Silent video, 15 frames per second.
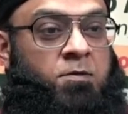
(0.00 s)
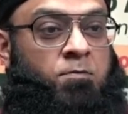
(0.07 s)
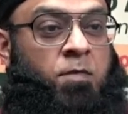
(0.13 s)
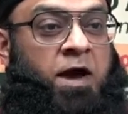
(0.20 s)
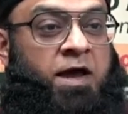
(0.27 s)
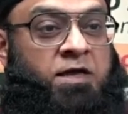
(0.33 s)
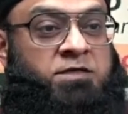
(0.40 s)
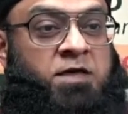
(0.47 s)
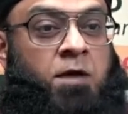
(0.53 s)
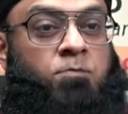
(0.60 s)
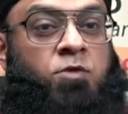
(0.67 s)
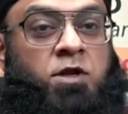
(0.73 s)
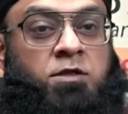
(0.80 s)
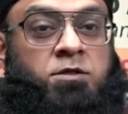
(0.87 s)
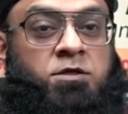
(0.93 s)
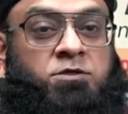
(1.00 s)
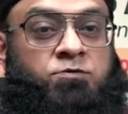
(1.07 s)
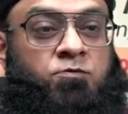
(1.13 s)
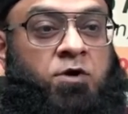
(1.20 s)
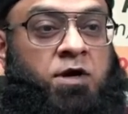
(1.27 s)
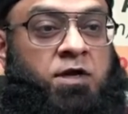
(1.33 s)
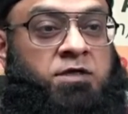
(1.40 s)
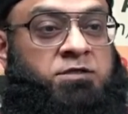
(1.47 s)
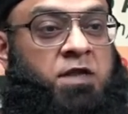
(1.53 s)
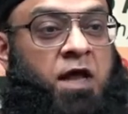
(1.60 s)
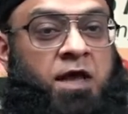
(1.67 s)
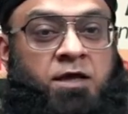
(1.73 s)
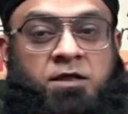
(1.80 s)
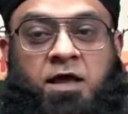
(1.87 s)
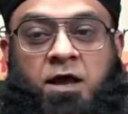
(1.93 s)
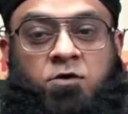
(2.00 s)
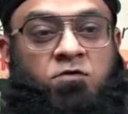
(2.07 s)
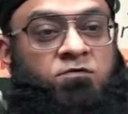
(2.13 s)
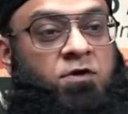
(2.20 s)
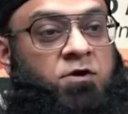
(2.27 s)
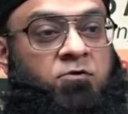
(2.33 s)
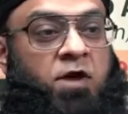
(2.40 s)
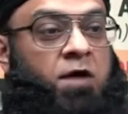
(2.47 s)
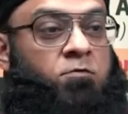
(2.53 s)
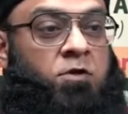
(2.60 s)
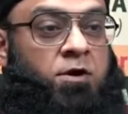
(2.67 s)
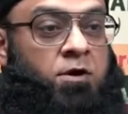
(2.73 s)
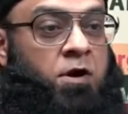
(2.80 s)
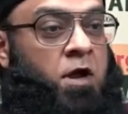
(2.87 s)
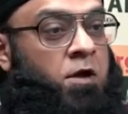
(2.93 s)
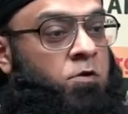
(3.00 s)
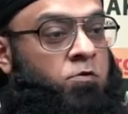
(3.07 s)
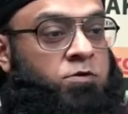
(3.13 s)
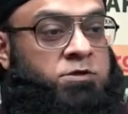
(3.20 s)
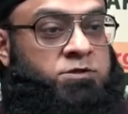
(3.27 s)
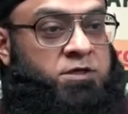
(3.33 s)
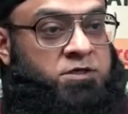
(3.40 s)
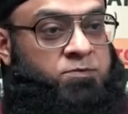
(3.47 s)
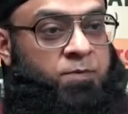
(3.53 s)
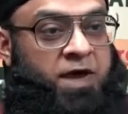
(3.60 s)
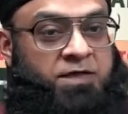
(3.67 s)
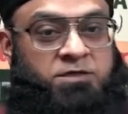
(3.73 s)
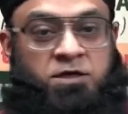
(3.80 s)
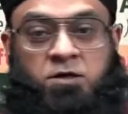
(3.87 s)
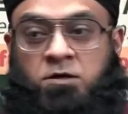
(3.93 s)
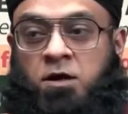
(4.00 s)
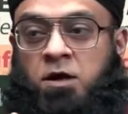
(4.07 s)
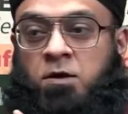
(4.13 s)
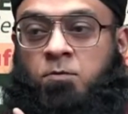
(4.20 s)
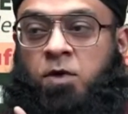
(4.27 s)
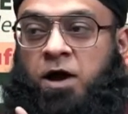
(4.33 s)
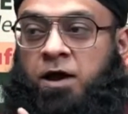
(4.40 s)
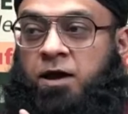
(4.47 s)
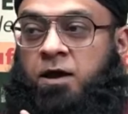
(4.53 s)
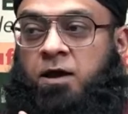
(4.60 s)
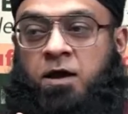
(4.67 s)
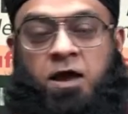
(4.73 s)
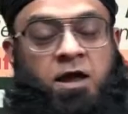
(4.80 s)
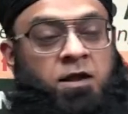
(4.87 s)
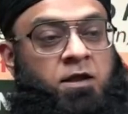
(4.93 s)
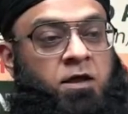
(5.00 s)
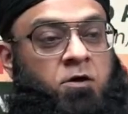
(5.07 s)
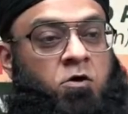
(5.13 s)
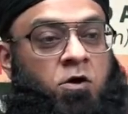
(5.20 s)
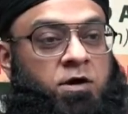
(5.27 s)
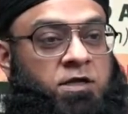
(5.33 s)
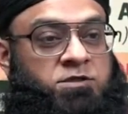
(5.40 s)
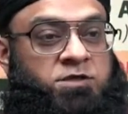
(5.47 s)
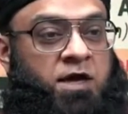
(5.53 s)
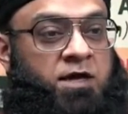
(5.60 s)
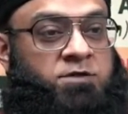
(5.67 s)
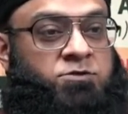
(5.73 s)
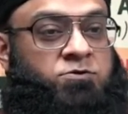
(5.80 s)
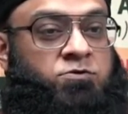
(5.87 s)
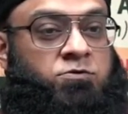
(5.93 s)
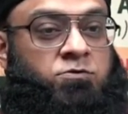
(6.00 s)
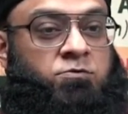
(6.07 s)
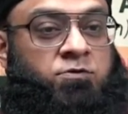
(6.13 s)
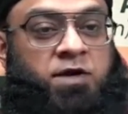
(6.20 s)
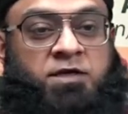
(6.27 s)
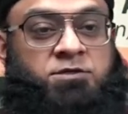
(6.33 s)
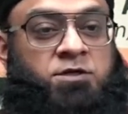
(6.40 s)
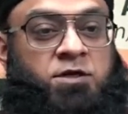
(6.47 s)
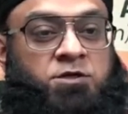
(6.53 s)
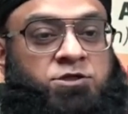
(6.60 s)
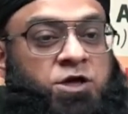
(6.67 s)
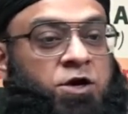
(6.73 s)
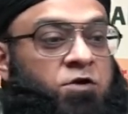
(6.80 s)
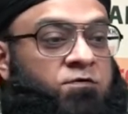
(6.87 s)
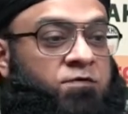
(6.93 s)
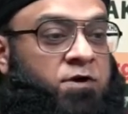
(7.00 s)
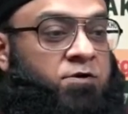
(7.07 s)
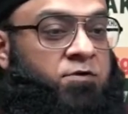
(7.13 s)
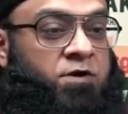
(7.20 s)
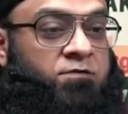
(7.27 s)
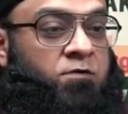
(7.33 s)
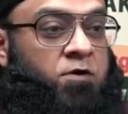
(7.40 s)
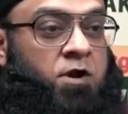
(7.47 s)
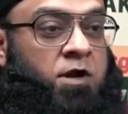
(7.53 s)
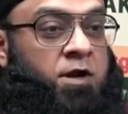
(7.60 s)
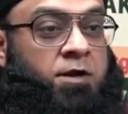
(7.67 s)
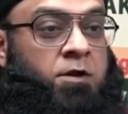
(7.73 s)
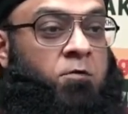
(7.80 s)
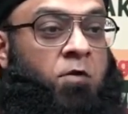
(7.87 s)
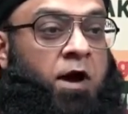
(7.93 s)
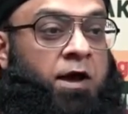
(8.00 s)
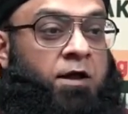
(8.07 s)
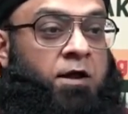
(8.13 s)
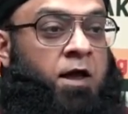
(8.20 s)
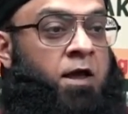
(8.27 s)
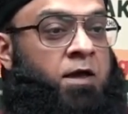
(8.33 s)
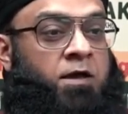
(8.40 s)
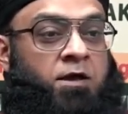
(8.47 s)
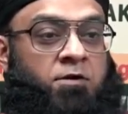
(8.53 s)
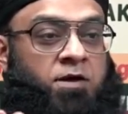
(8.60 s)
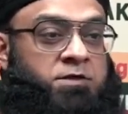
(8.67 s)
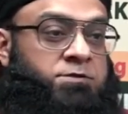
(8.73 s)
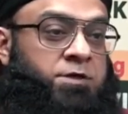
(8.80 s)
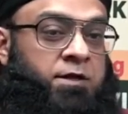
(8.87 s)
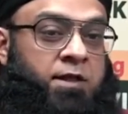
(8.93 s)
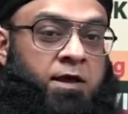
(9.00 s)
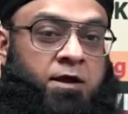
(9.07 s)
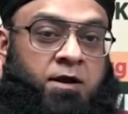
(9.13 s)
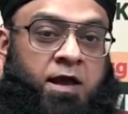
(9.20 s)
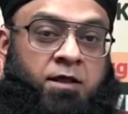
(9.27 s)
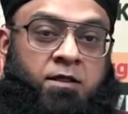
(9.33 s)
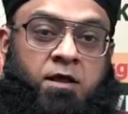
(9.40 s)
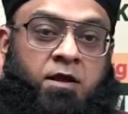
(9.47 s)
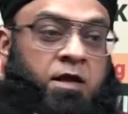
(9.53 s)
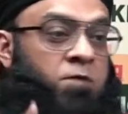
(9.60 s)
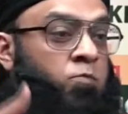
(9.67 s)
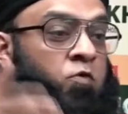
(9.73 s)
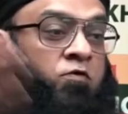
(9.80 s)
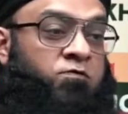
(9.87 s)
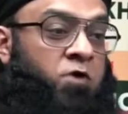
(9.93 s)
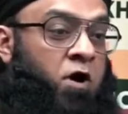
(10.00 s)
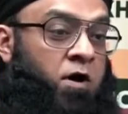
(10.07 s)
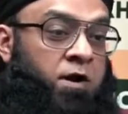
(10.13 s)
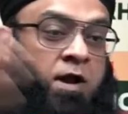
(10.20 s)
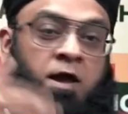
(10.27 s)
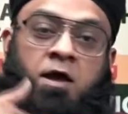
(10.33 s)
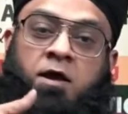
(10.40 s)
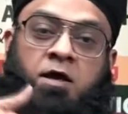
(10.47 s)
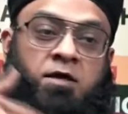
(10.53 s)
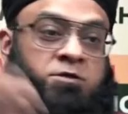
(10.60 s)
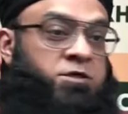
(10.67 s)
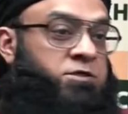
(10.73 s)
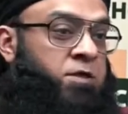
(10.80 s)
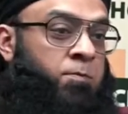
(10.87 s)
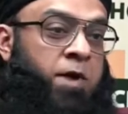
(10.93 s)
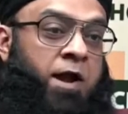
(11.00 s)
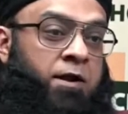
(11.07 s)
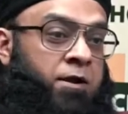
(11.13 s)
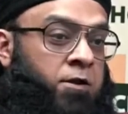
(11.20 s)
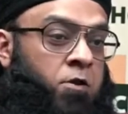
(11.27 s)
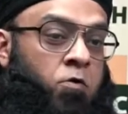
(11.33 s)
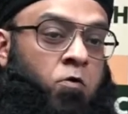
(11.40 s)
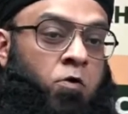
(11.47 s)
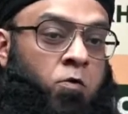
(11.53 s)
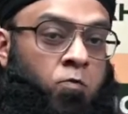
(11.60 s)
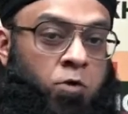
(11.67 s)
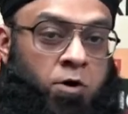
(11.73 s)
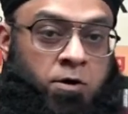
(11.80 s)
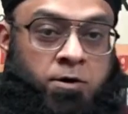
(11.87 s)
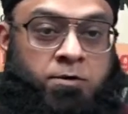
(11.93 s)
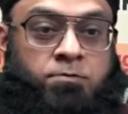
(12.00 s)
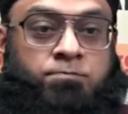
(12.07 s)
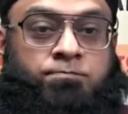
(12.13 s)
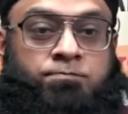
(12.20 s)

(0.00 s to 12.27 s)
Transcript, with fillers: my example in this world is like that of a traveler who is just passing by and he got a chance to rest in a shade of a tree for a little while. He rested there and then he moved on. He just abandoned the whole world.